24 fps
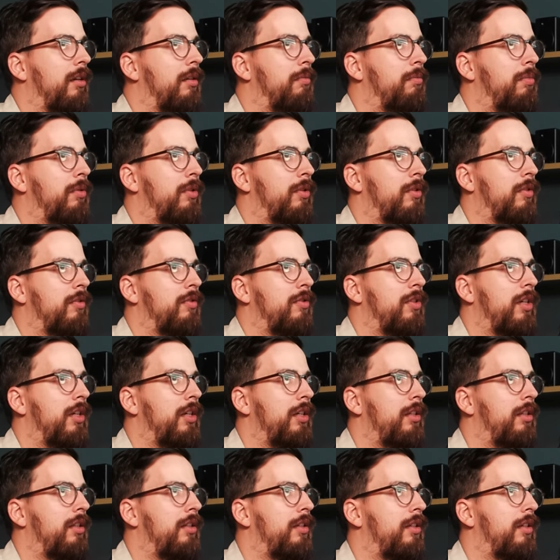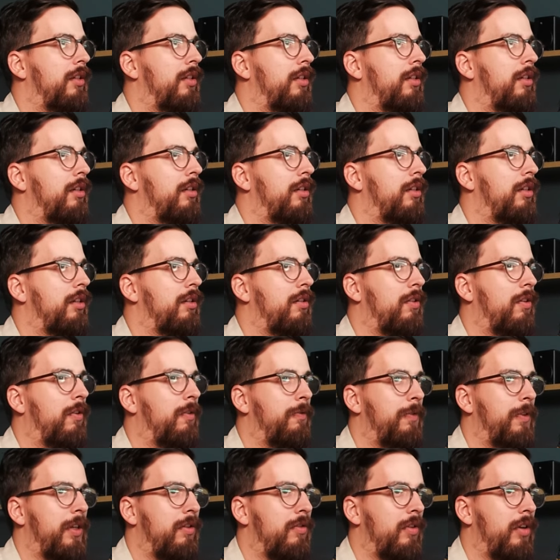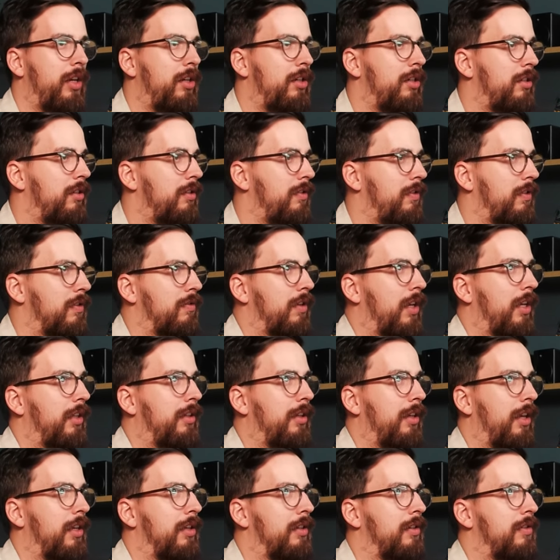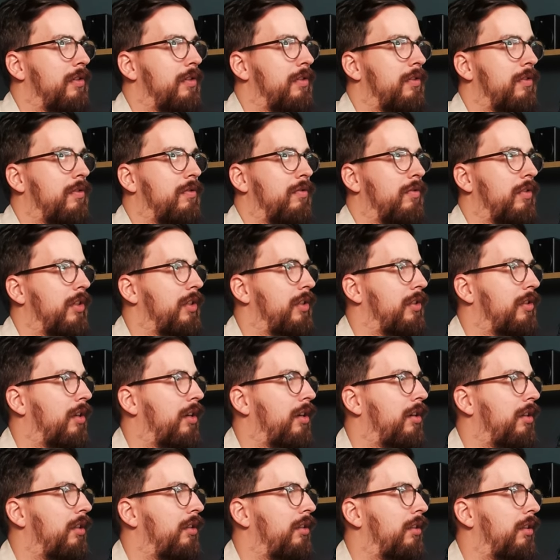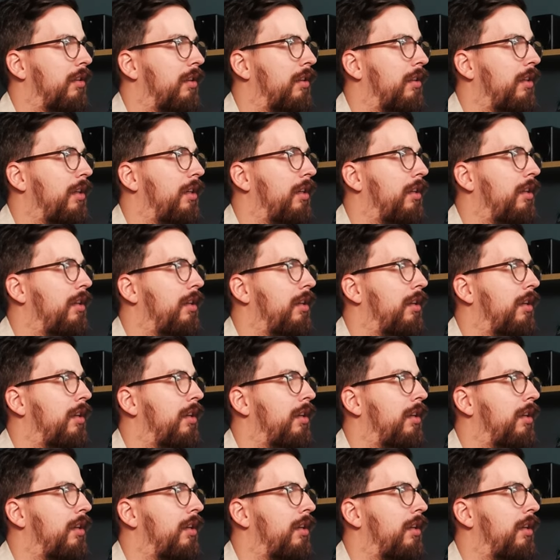project configuration, so that has restarted the thing.